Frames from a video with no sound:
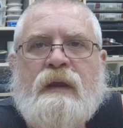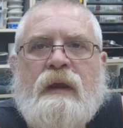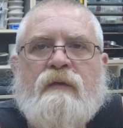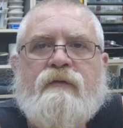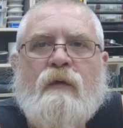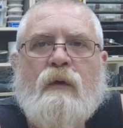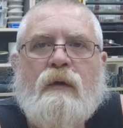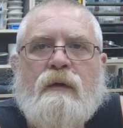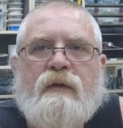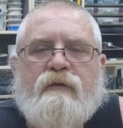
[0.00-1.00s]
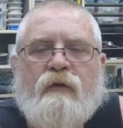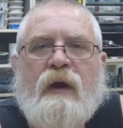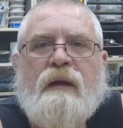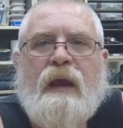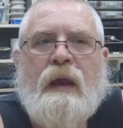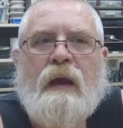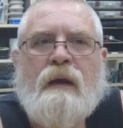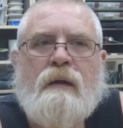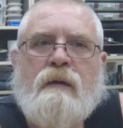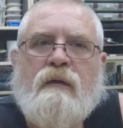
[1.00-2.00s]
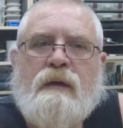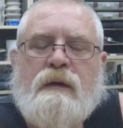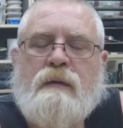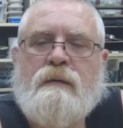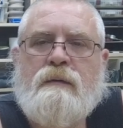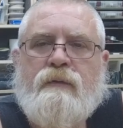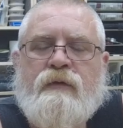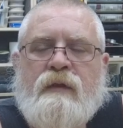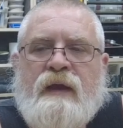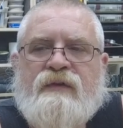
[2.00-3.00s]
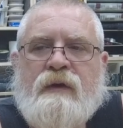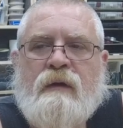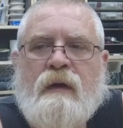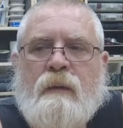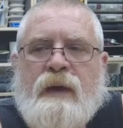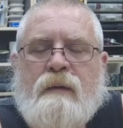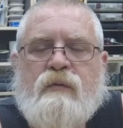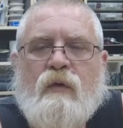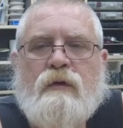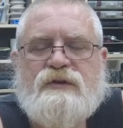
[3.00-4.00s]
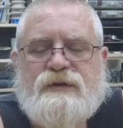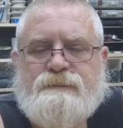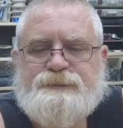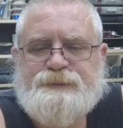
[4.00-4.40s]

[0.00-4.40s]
need for the front and the lights that are on our back porch.